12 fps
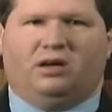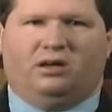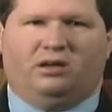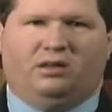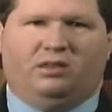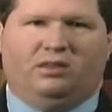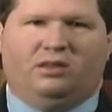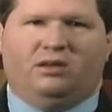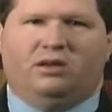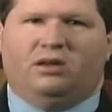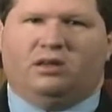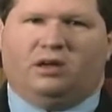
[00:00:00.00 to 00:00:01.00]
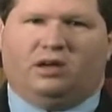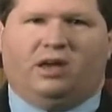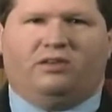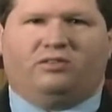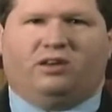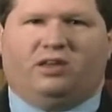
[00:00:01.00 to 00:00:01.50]
in a
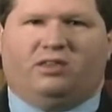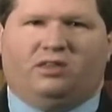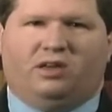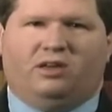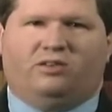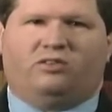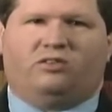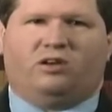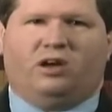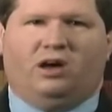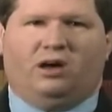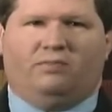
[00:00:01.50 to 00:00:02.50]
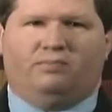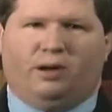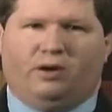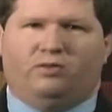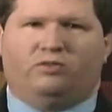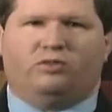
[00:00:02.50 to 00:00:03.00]
case like this,
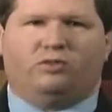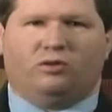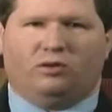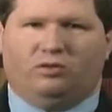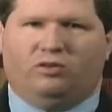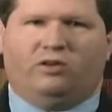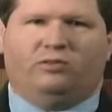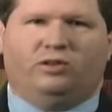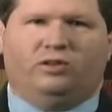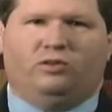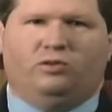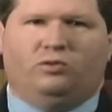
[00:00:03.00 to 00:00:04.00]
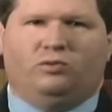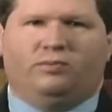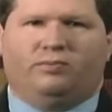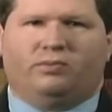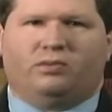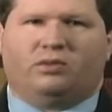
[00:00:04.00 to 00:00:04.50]
parents generally do
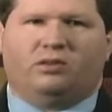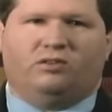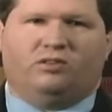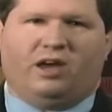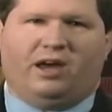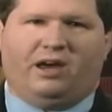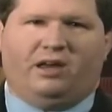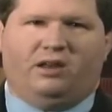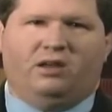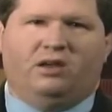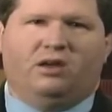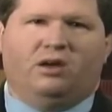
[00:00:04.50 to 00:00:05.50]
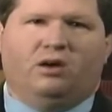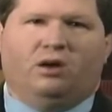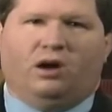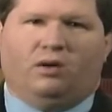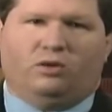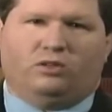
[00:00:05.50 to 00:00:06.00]
decide
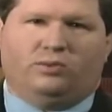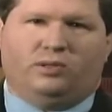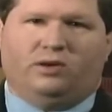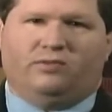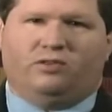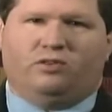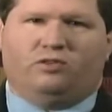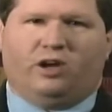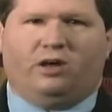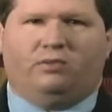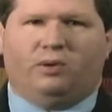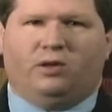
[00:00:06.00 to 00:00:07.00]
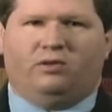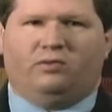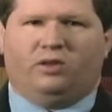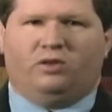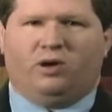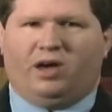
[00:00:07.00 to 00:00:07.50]
what should be done for their child. But
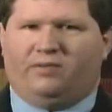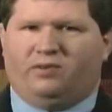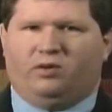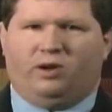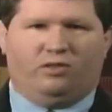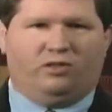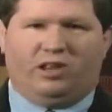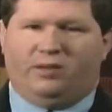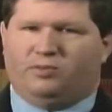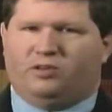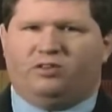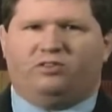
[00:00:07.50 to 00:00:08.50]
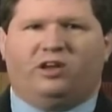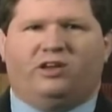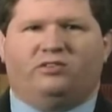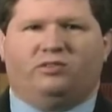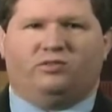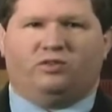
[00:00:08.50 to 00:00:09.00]
when you have a greater than 80%
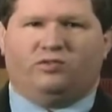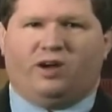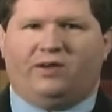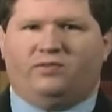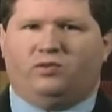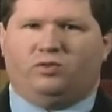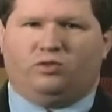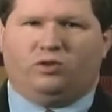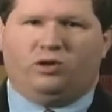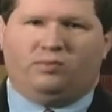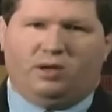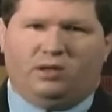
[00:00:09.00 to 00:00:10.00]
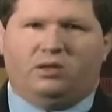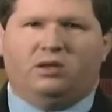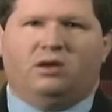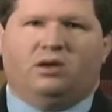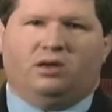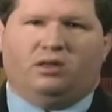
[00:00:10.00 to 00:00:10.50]
chance of survival with treatment,
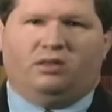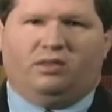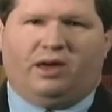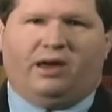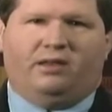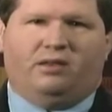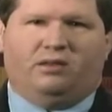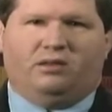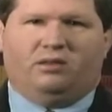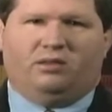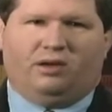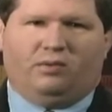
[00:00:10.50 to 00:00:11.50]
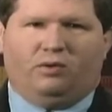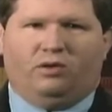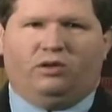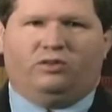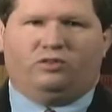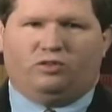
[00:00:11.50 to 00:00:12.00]
then they
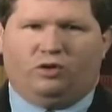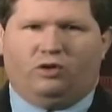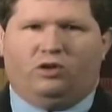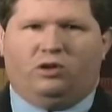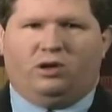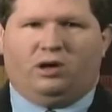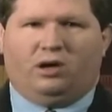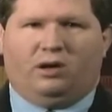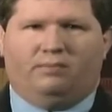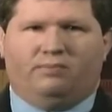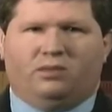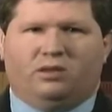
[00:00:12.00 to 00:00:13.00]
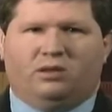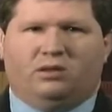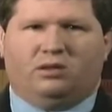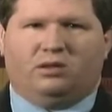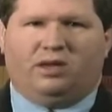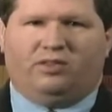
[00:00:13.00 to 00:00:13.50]
really should
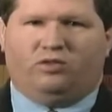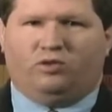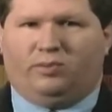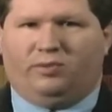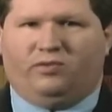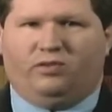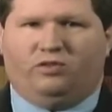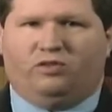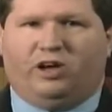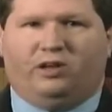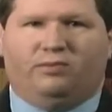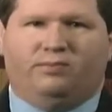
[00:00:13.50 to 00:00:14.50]
get the treatment for their child.